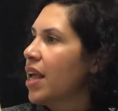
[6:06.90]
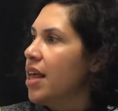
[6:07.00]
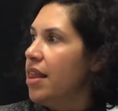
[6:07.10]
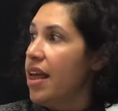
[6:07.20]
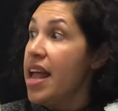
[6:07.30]

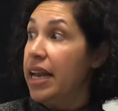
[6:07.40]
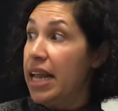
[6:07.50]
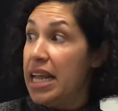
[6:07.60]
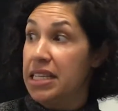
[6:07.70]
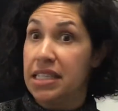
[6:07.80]
Then
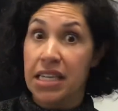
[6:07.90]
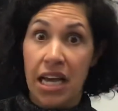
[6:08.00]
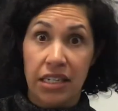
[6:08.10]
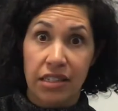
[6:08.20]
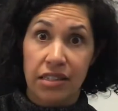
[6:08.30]
he
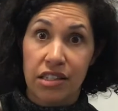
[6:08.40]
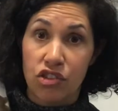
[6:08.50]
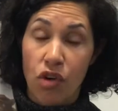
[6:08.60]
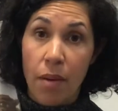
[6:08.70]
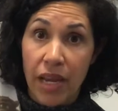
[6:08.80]
started
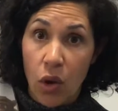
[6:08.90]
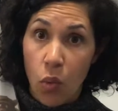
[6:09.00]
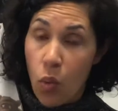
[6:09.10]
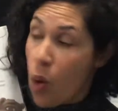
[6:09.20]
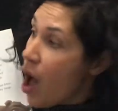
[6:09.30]

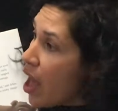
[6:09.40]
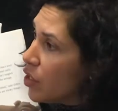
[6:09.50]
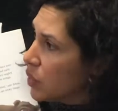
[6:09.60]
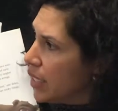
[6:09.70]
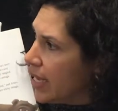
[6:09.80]
strumming
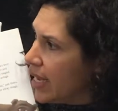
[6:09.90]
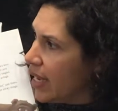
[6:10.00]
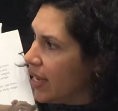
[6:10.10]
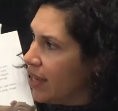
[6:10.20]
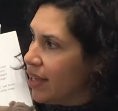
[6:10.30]
wildly
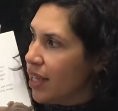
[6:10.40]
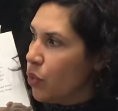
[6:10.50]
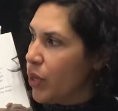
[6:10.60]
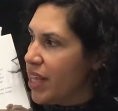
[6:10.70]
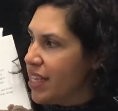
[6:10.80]

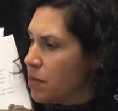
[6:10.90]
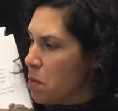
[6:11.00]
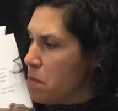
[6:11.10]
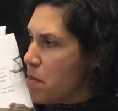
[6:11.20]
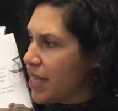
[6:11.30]
with his
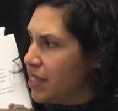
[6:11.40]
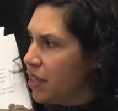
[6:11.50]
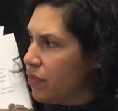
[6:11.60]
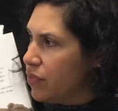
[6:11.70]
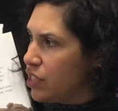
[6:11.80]
massive
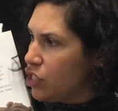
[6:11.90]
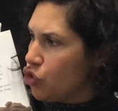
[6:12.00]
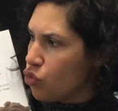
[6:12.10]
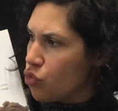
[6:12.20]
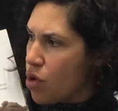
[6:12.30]

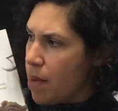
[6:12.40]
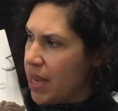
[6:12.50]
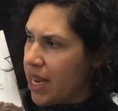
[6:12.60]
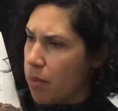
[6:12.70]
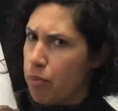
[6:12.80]

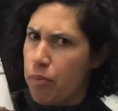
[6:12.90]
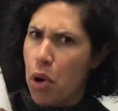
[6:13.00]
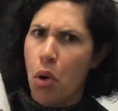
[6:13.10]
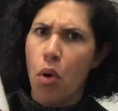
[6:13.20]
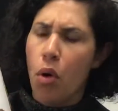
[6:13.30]
strumming
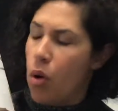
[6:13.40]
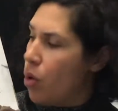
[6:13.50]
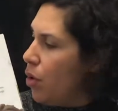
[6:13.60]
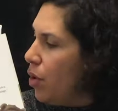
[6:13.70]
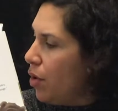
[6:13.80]

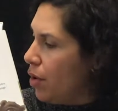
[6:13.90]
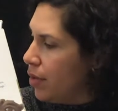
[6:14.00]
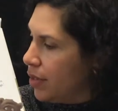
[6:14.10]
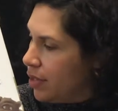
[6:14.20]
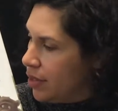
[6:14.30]
paw.
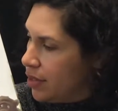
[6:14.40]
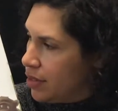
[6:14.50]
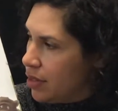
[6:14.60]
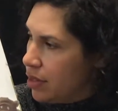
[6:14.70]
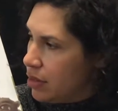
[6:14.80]

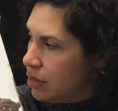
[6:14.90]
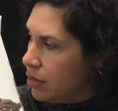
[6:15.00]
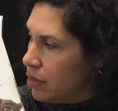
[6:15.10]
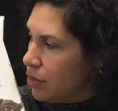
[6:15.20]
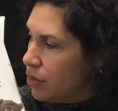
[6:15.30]

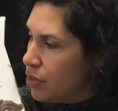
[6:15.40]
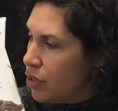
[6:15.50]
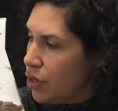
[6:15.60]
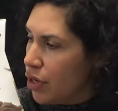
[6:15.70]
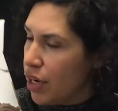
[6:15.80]
Oh
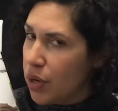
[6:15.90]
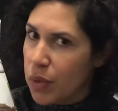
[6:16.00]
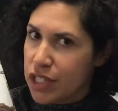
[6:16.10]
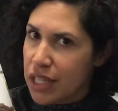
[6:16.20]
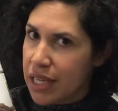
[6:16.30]
no,
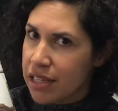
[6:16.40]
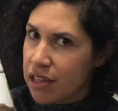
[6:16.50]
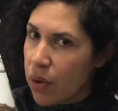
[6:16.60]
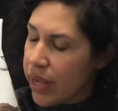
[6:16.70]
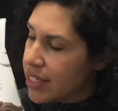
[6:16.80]
what do you think's
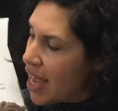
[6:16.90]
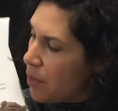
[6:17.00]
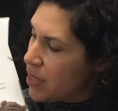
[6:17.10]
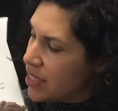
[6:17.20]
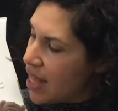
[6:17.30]
going to
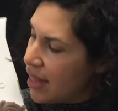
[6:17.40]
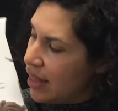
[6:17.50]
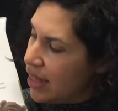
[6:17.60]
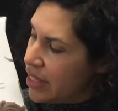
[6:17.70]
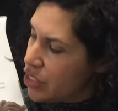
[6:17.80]
happen to that
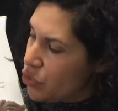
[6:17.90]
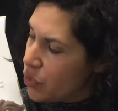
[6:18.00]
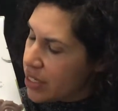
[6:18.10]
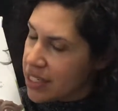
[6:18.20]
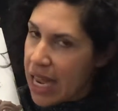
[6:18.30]
little
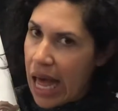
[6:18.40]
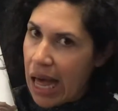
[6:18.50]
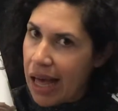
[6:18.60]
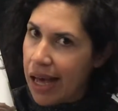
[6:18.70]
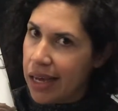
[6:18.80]

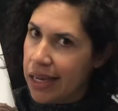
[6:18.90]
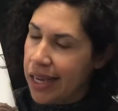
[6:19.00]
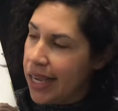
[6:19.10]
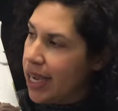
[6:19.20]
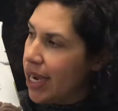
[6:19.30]
guitar
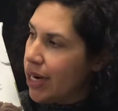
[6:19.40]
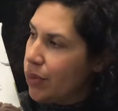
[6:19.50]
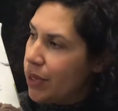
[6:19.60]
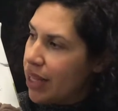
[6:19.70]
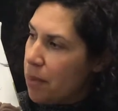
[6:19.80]

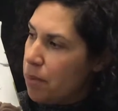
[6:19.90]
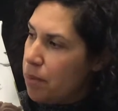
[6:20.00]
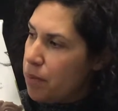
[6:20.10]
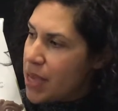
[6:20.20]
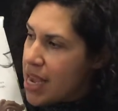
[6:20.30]
with a
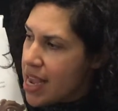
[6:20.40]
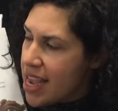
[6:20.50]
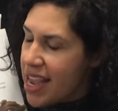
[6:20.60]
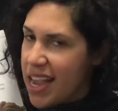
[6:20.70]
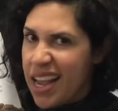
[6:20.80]

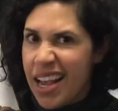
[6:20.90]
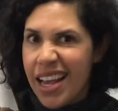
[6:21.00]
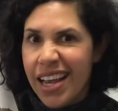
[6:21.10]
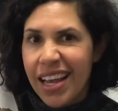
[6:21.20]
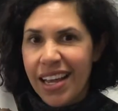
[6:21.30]

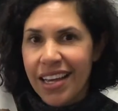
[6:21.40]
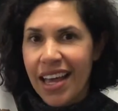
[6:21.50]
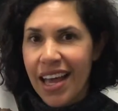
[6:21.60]
big,